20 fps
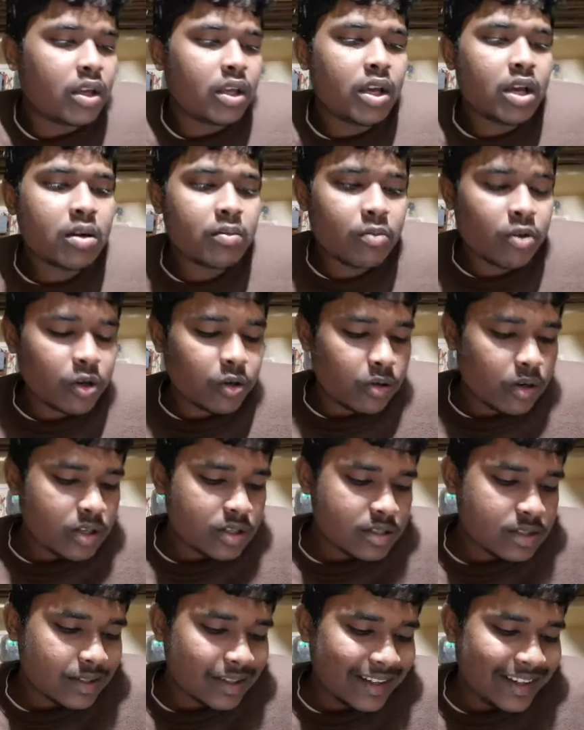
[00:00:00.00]
Young
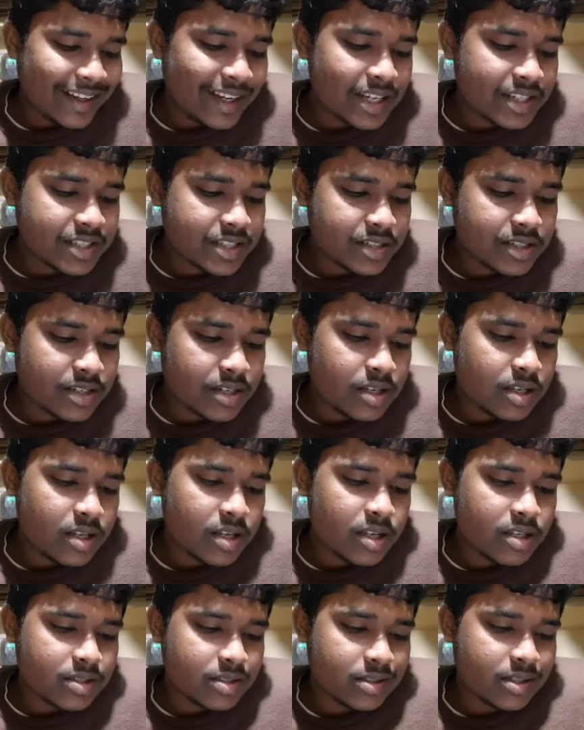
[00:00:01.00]
modulus
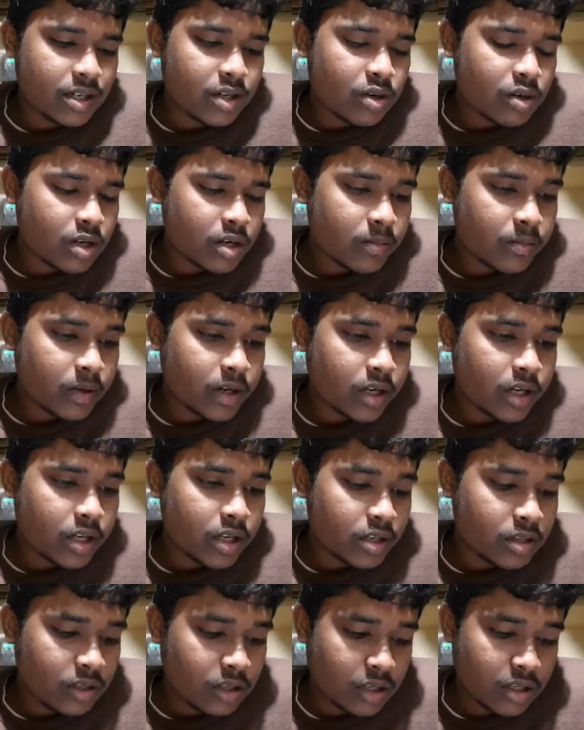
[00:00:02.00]
elasticity is denoted
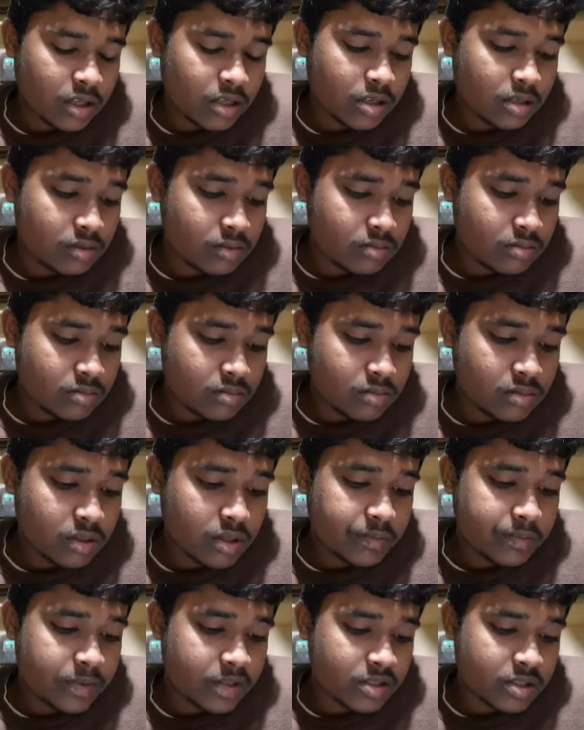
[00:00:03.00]
by
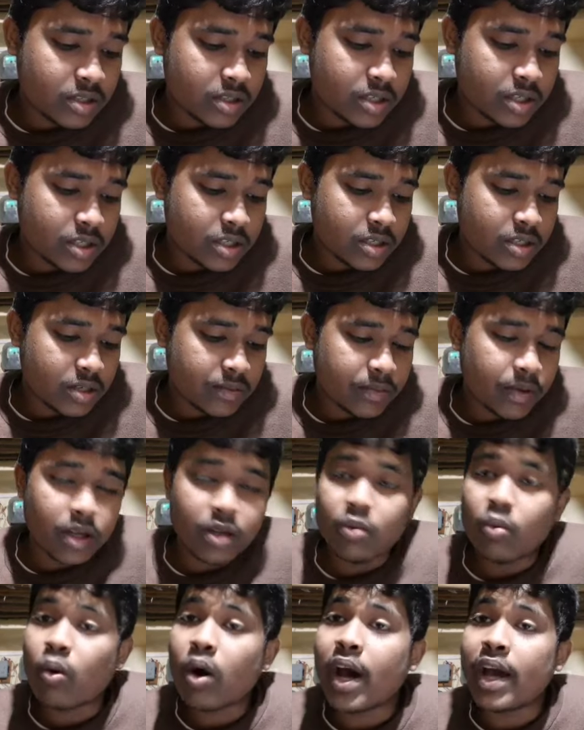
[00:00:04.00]
represented by
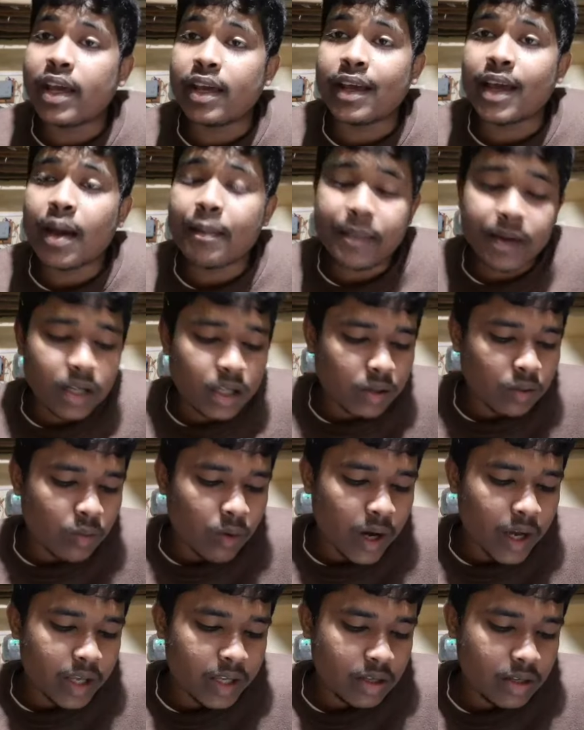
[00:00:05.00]
Y, capital
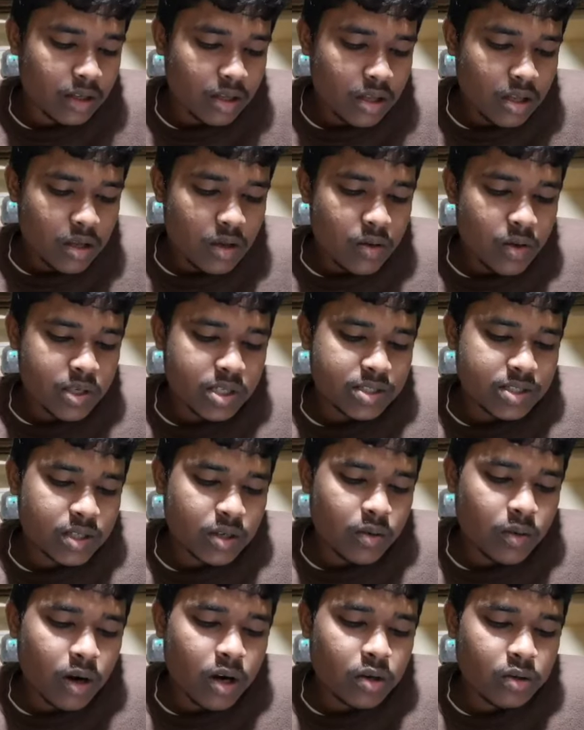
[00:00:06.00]
Y, which is
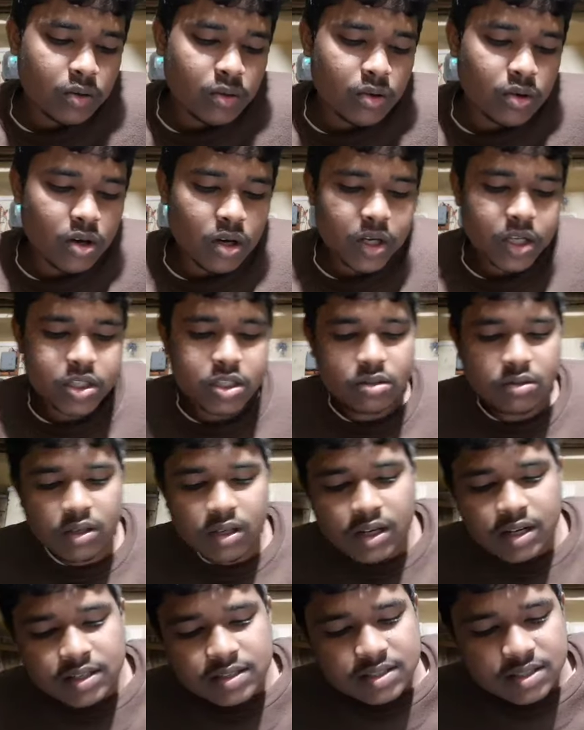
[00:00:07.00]
equal to
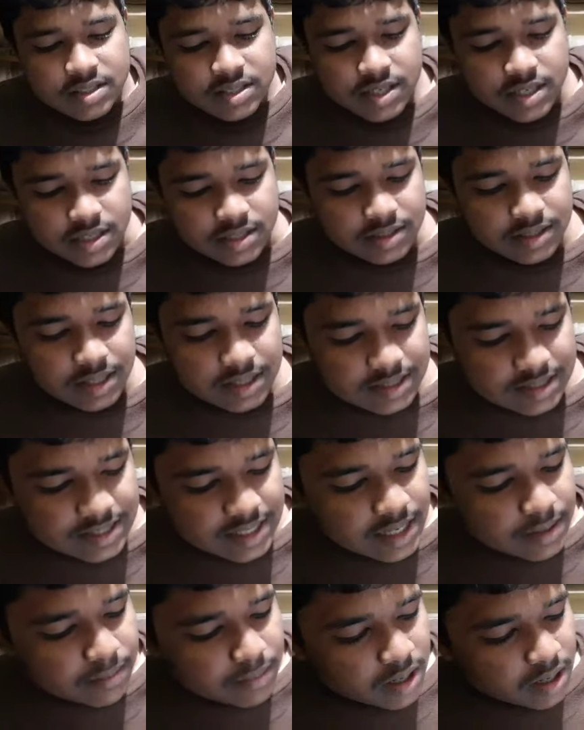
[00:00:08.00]
longitudinal stress
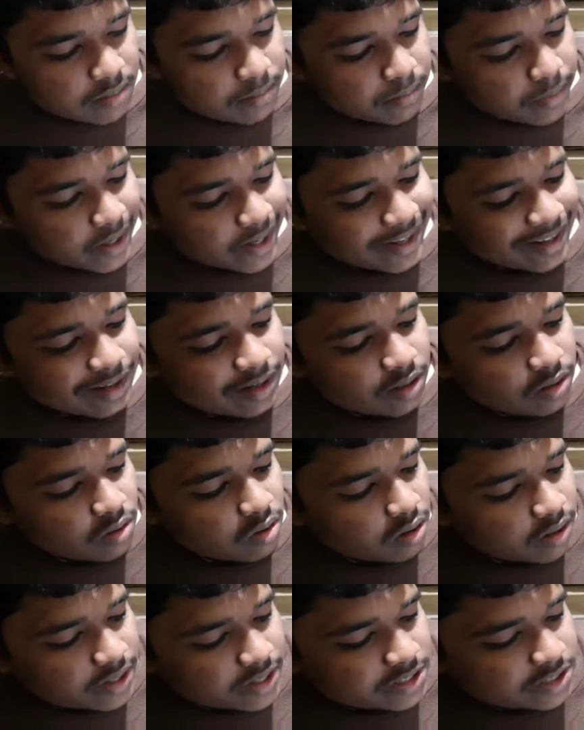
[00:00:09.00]
sigma by
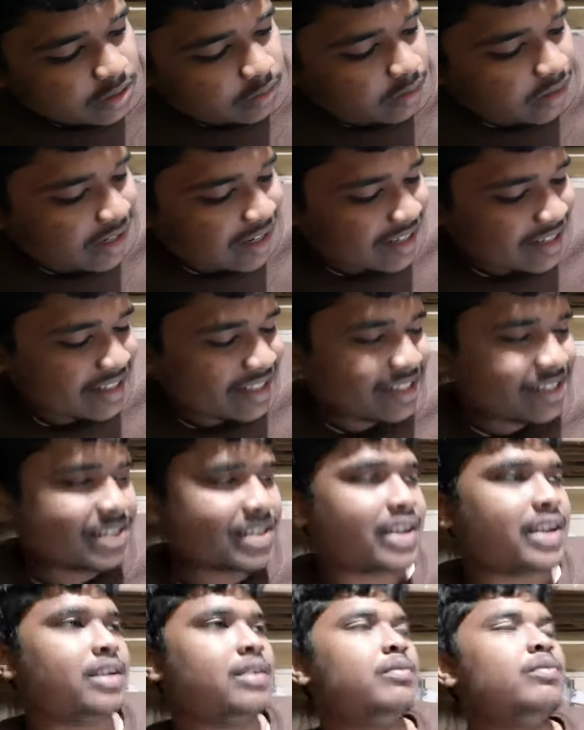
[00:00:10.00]
longitudinal
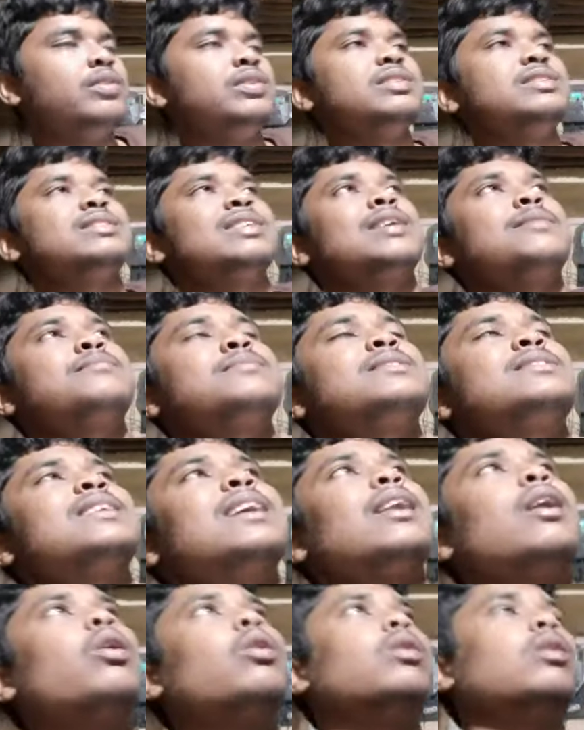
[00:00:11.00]
strain, which is
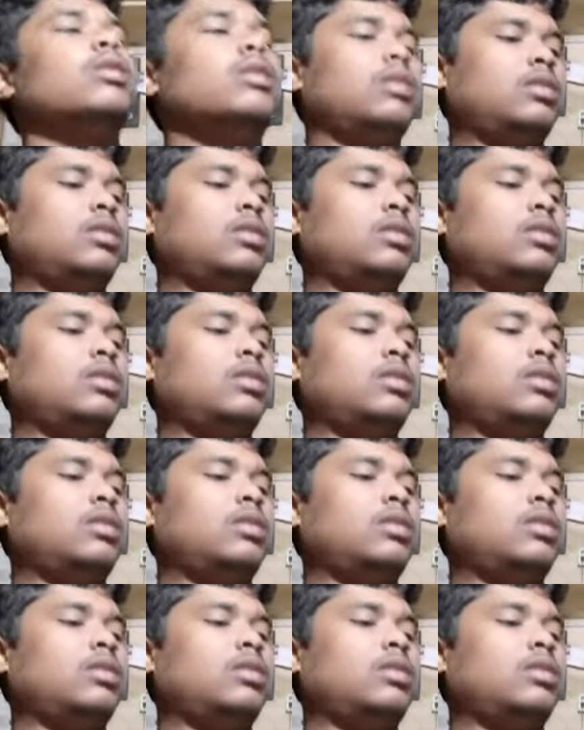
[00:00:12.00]
epsilon.